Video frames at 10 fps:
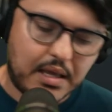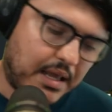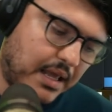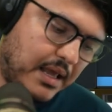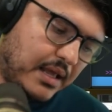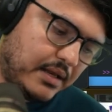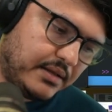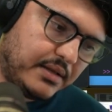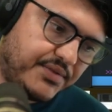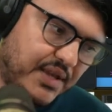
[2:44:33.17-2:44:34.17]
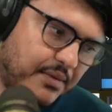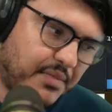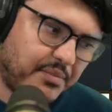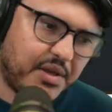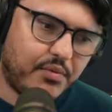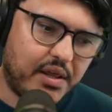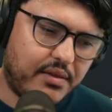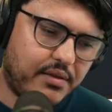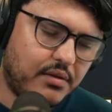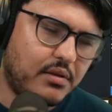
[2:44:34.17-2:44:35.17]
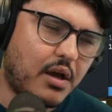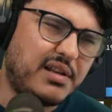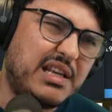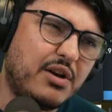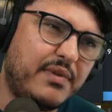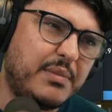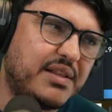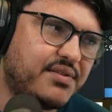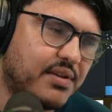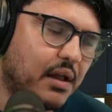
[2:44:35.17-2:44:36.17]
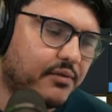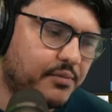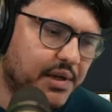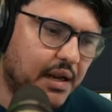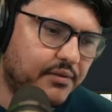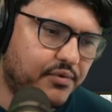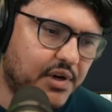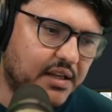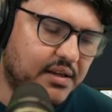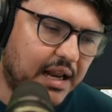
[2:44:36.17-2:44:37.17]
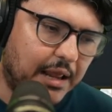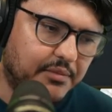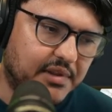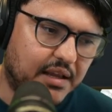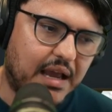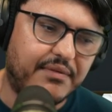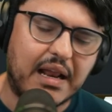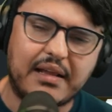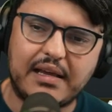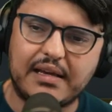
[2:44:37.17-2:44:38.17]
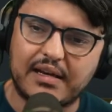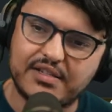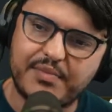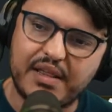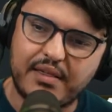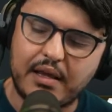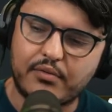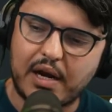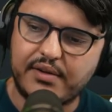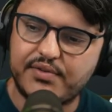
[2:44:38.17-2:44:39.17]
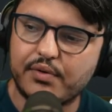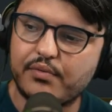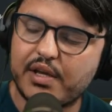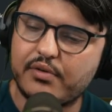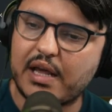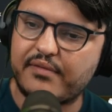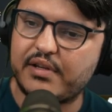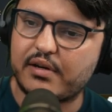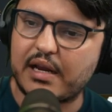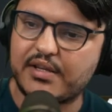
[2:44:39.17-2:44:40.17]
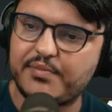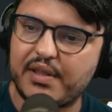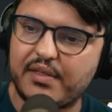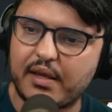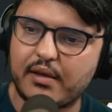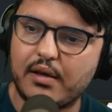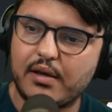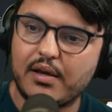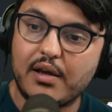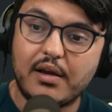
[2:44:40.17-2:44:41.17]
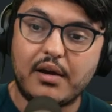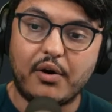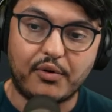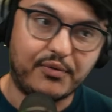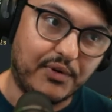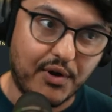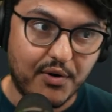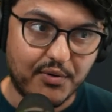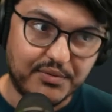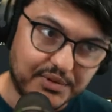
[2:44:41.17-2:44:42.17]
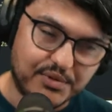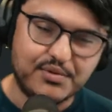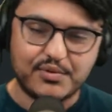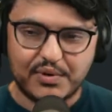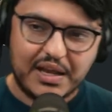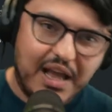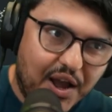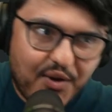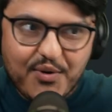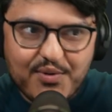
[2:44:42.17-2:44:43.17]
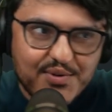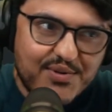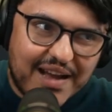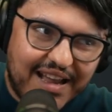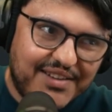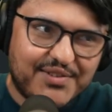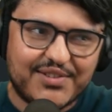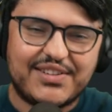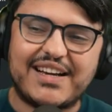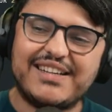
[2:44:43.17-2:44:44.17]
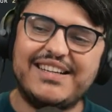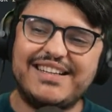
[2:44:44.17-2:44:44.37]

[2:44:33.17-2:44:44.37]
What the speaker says: And the same maybe with not NeoVim itself, but I forget the name. They have like an LSP thing, right? So we could have their LSP thing or flow. Ooh, hey, Neuroside.